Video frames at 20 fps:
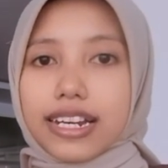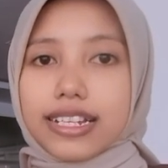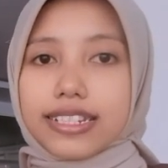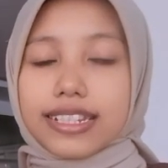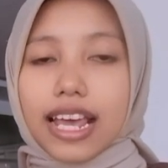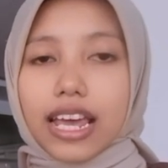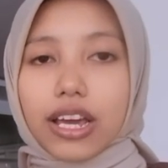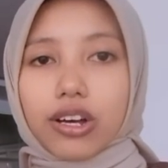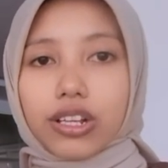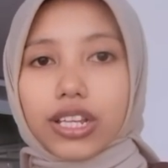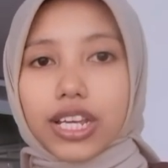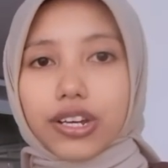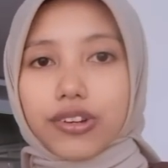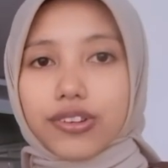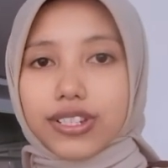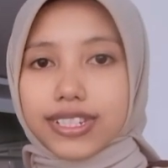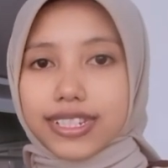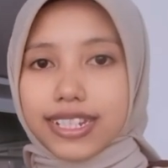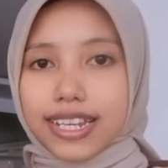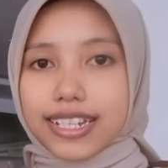the
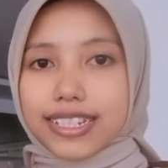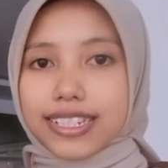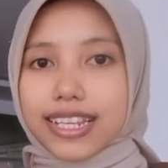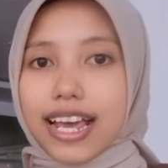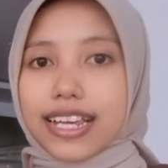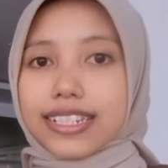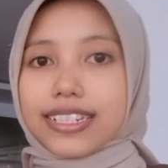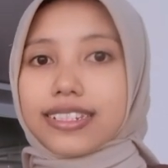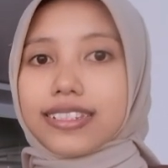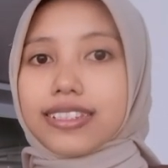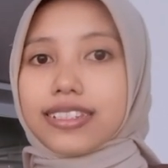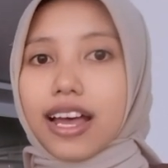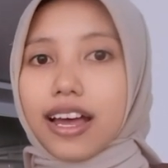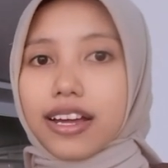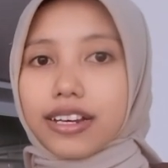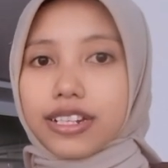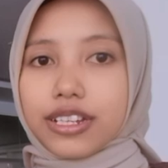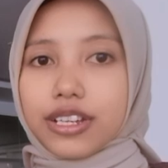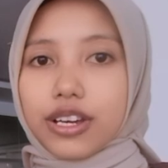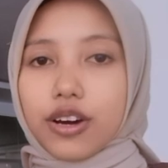psycholinguistics as a
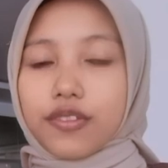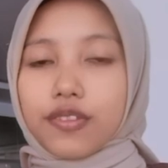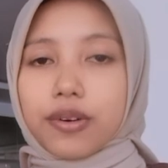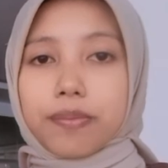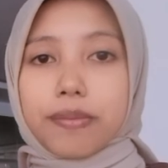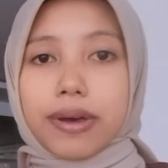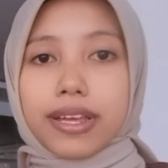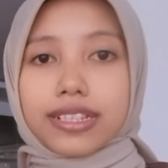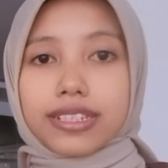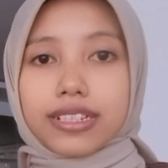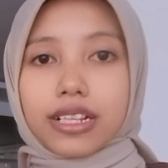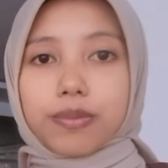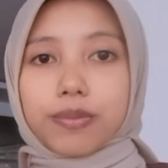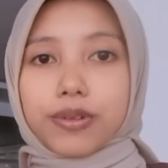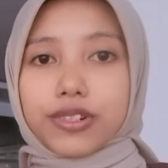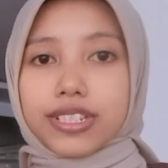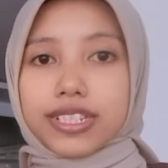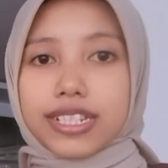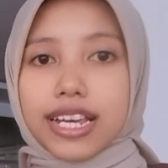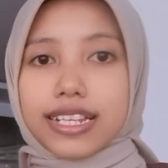study of a mental
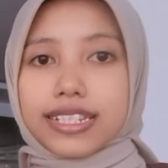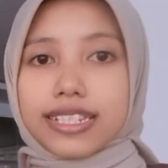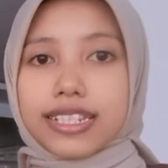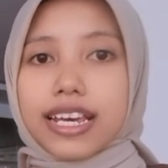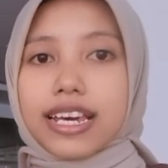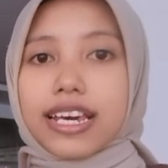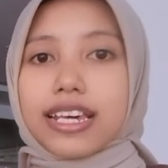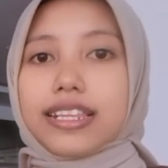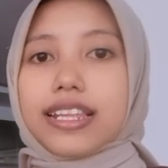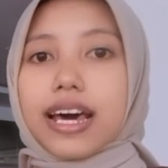process